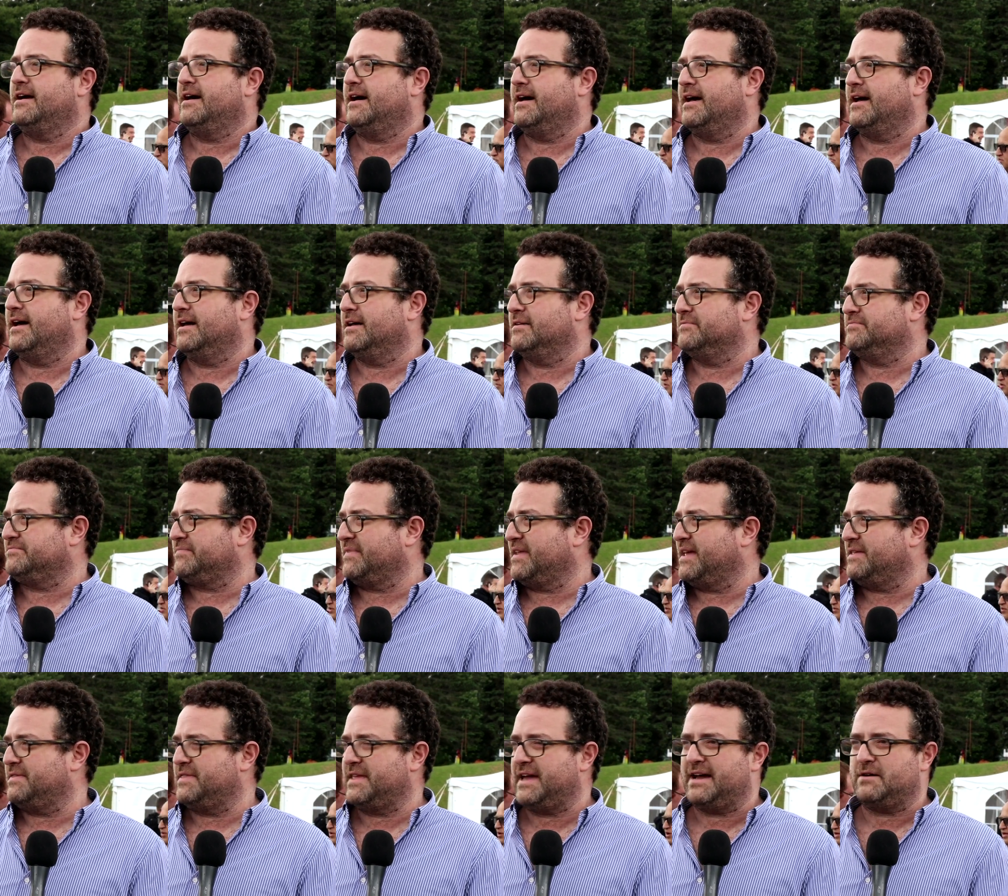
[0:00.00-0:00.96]

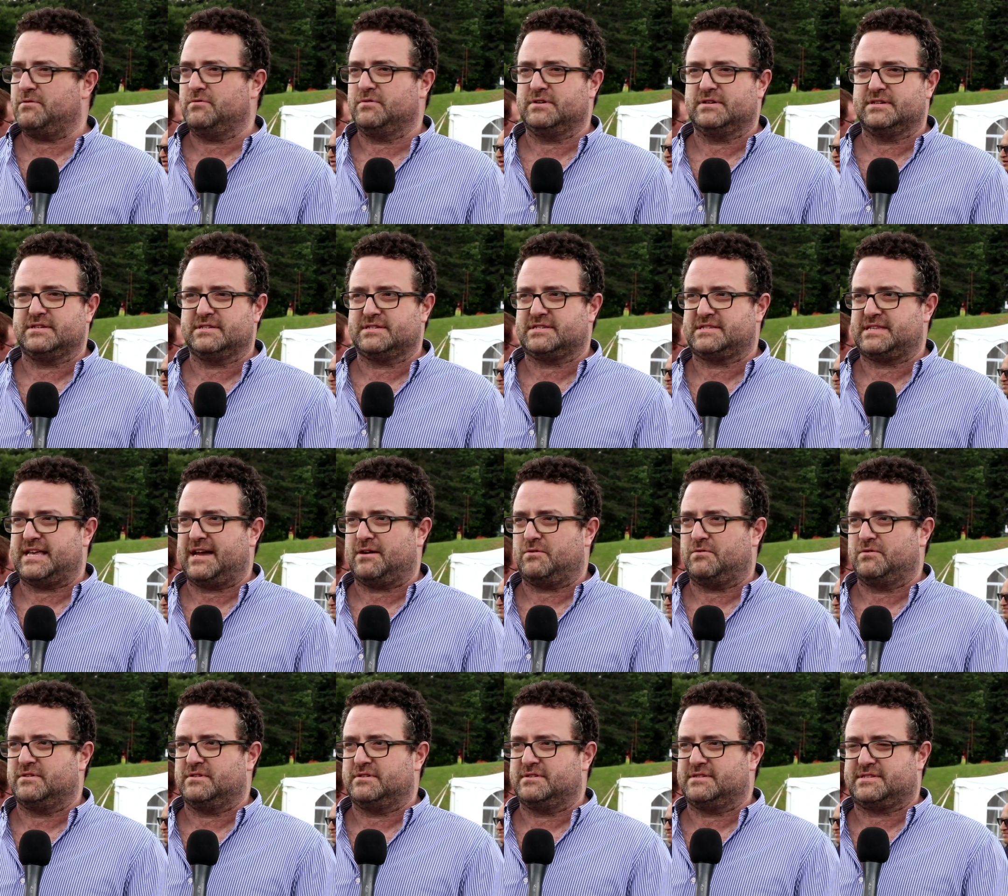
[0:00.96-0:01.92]
And that was
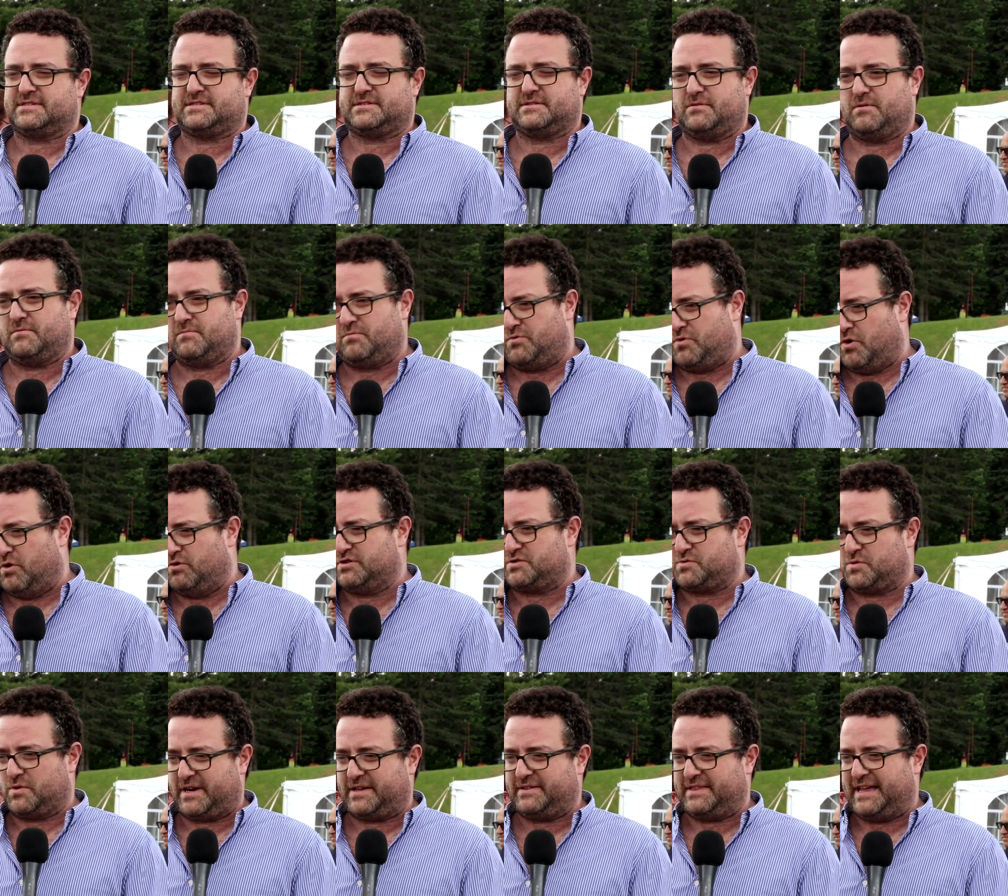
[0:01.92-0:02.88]

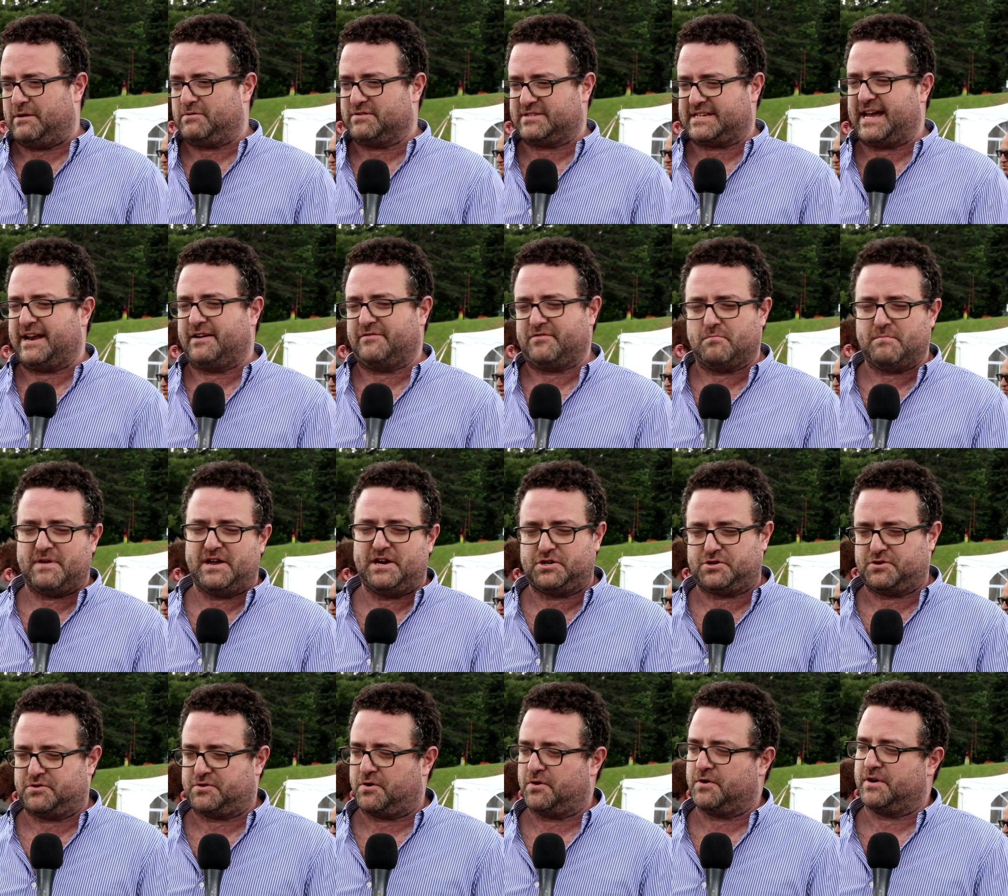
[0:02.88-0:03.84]
kind of a
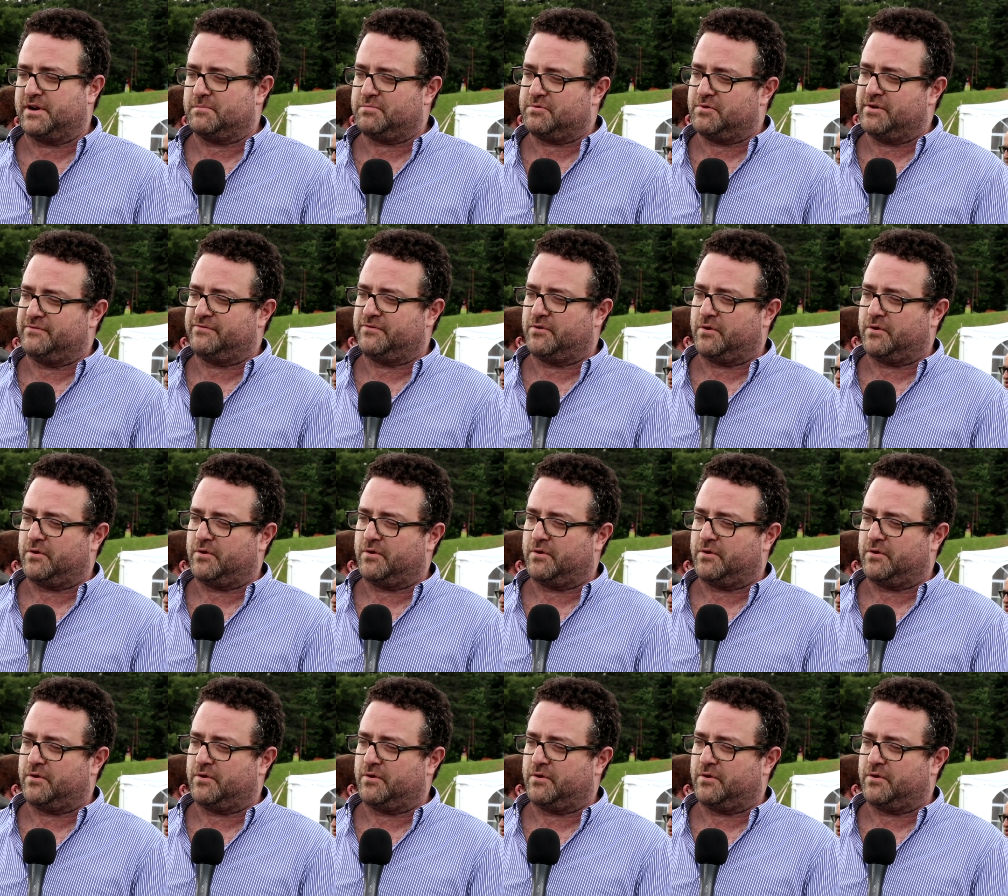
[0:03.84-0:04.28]
major turning point